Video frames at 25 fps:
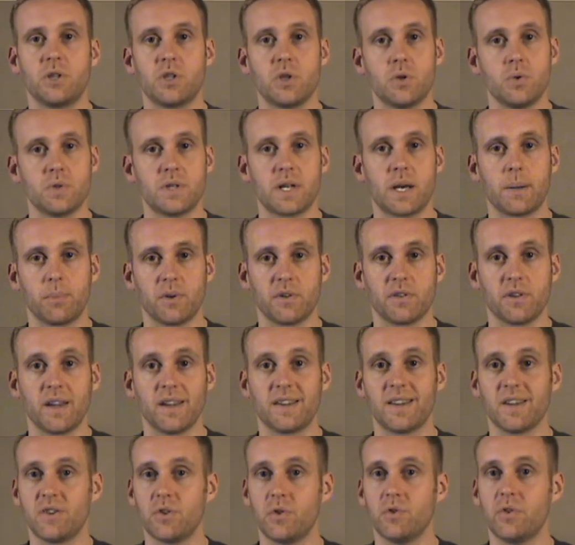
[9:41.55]
2 temples to
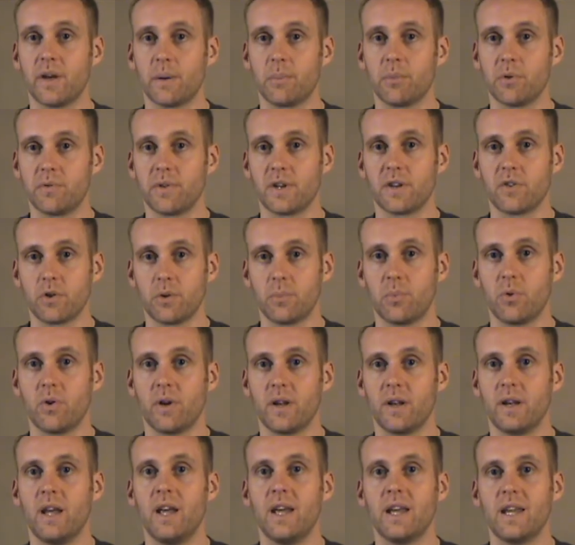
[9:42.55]
get the 2 temple victory
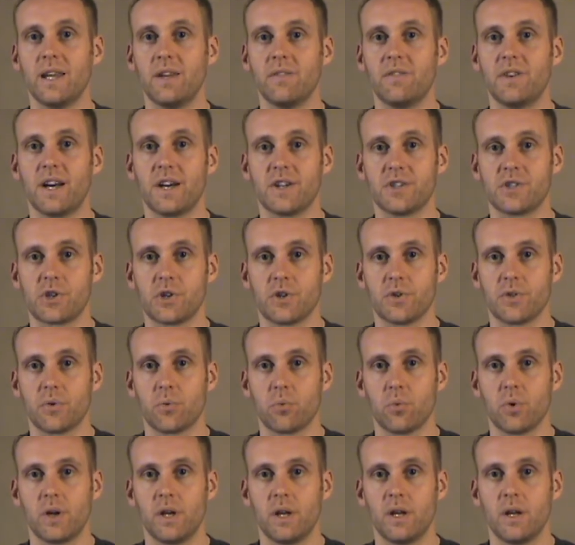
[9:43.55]
point, even on turn
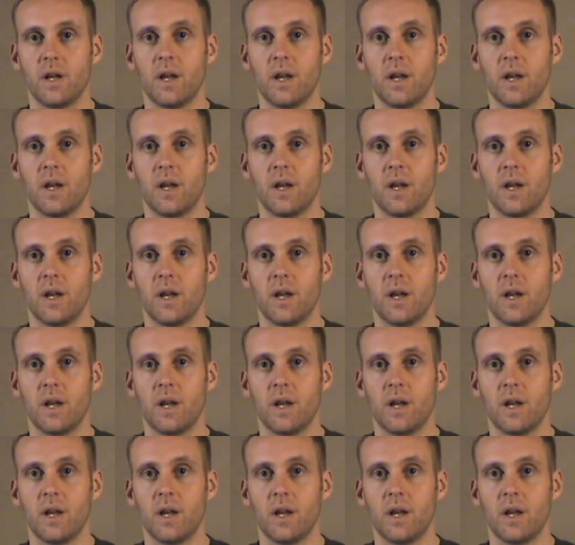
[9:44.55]
3.